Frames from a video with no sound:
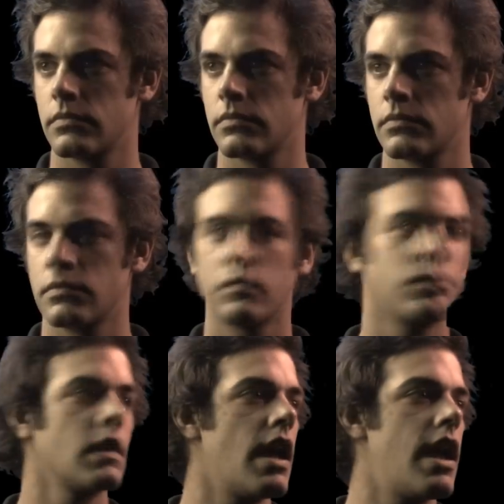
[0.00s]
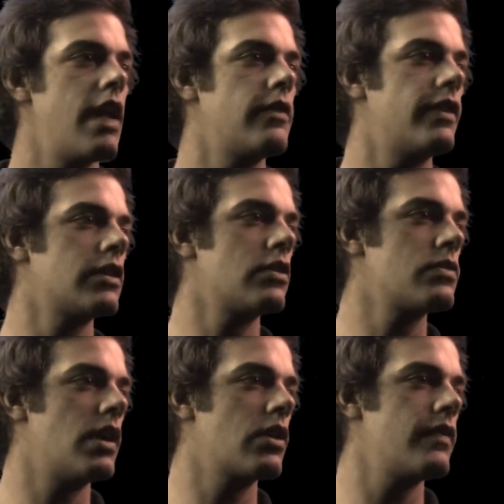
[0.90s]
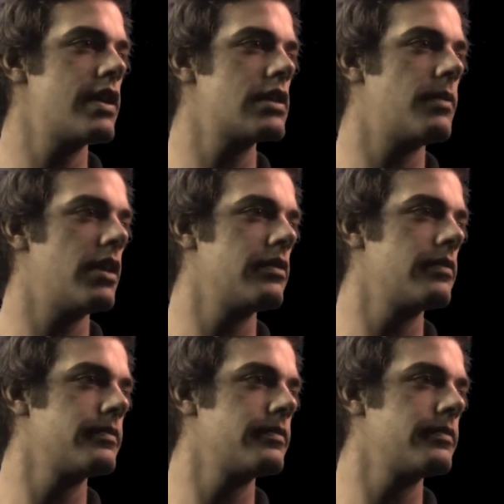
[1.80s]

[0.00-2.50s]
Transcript: Since our subject moves during the basis, we need to